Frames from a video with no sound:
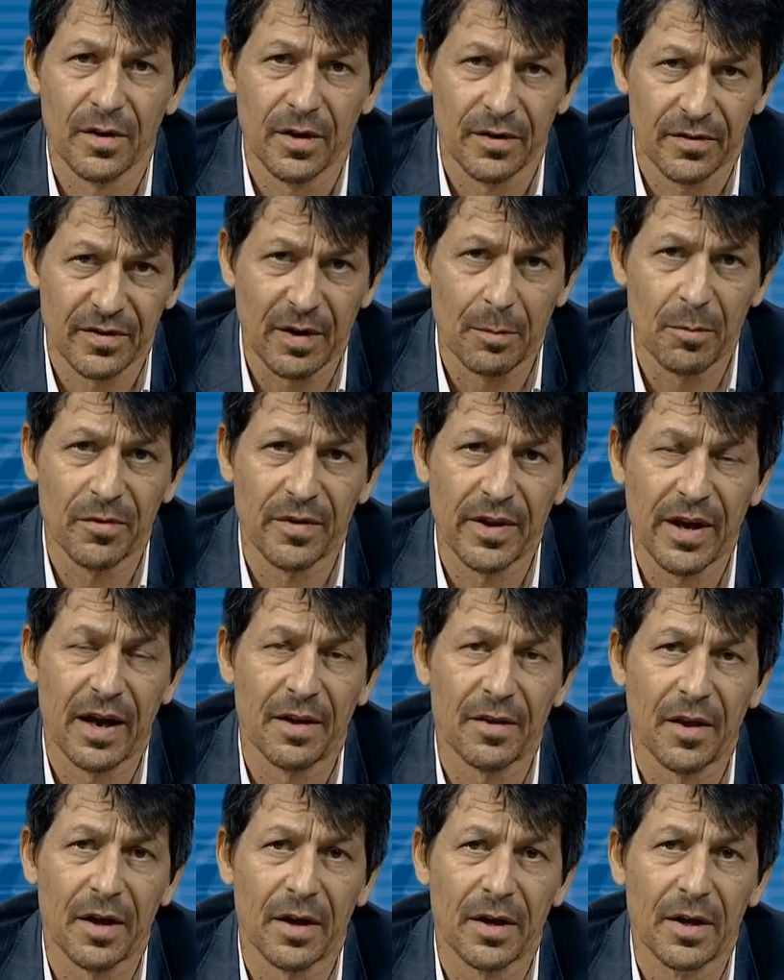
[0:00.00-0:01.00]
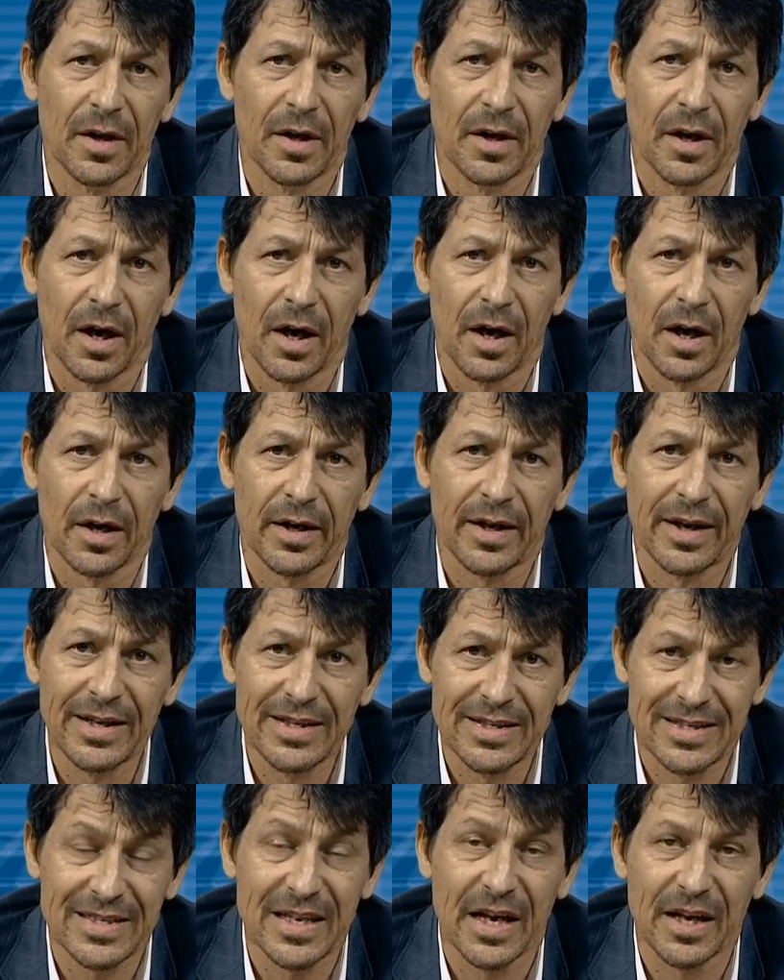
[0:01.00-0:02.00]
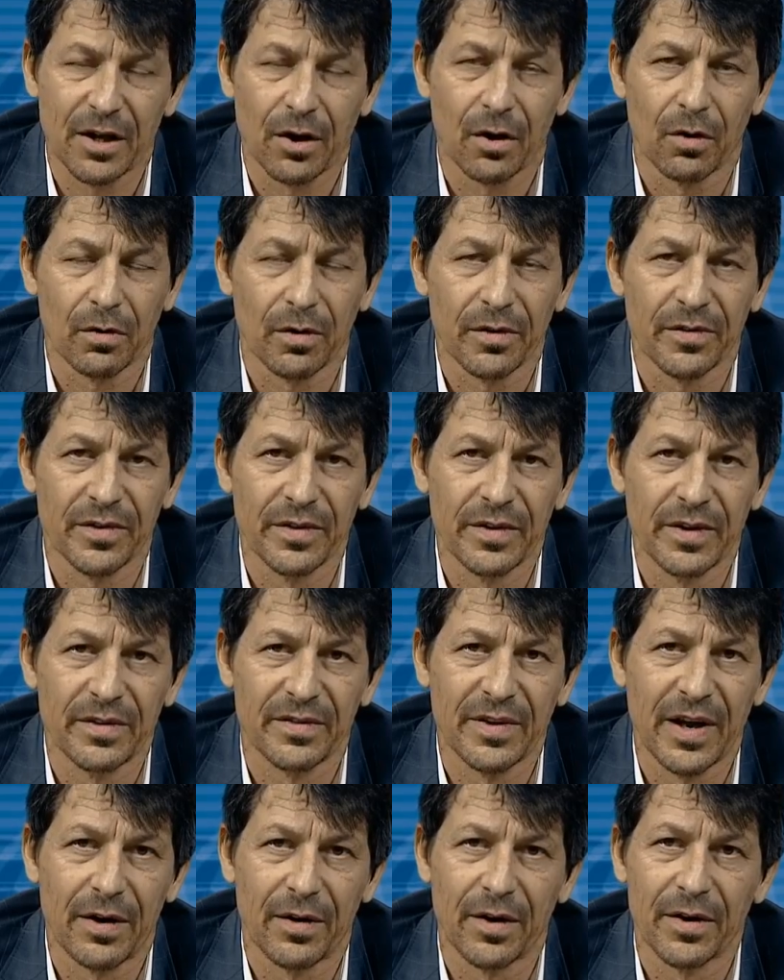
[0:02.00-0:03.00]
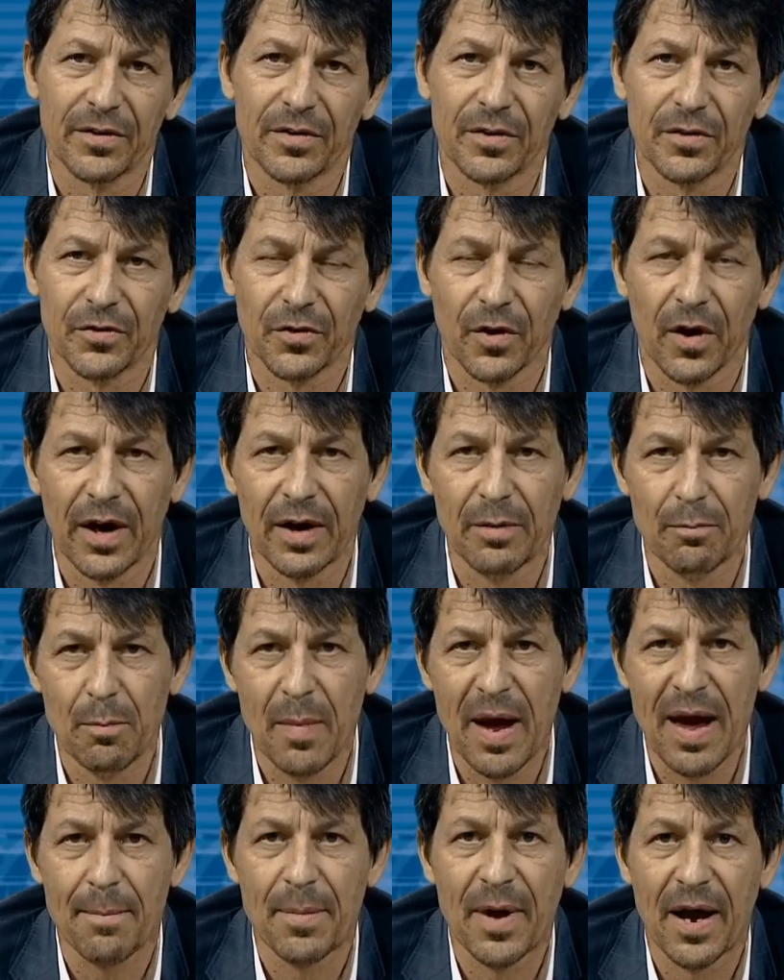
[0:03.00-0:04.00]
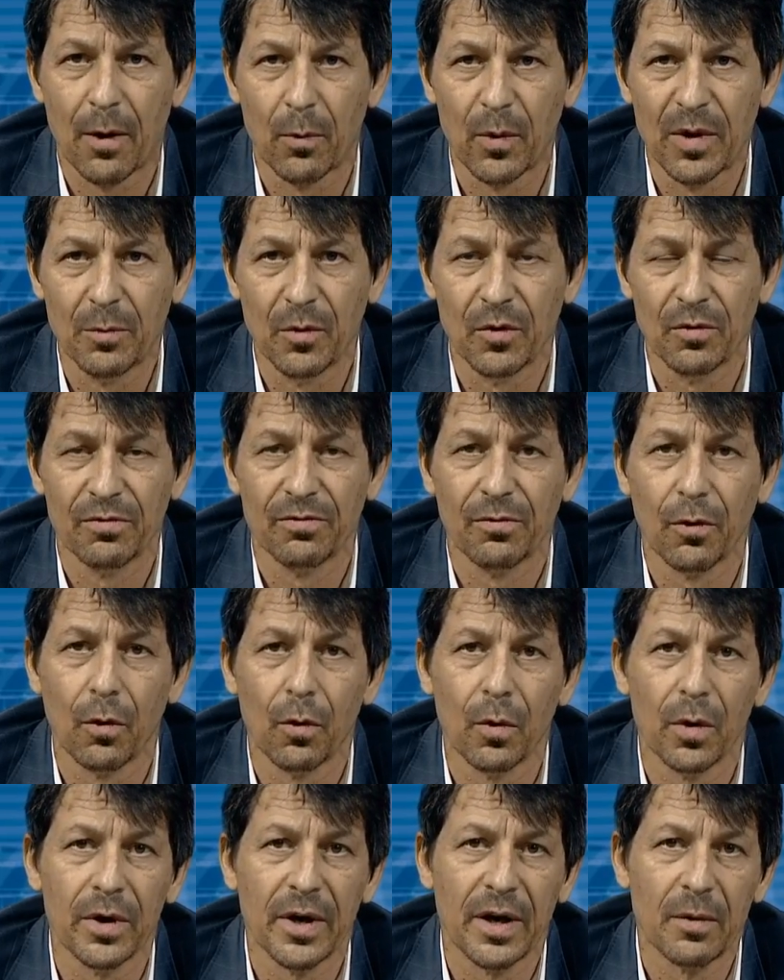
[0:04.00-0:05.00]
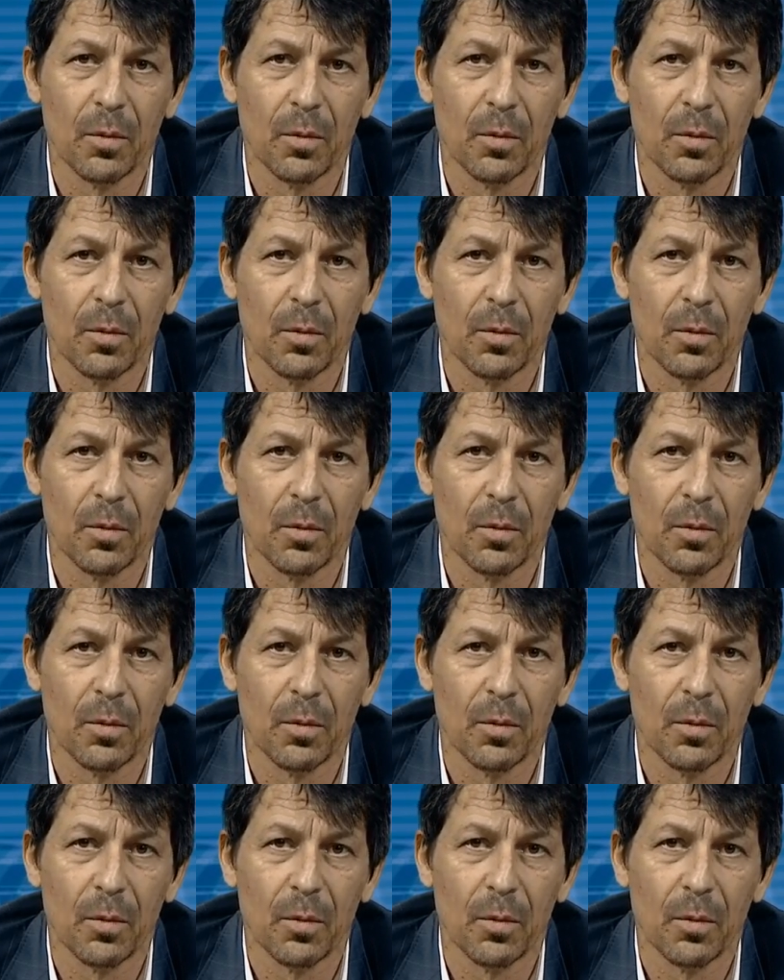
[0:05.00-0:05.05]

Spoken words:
some of the other key stakeholders in this area to try and map how we move forward.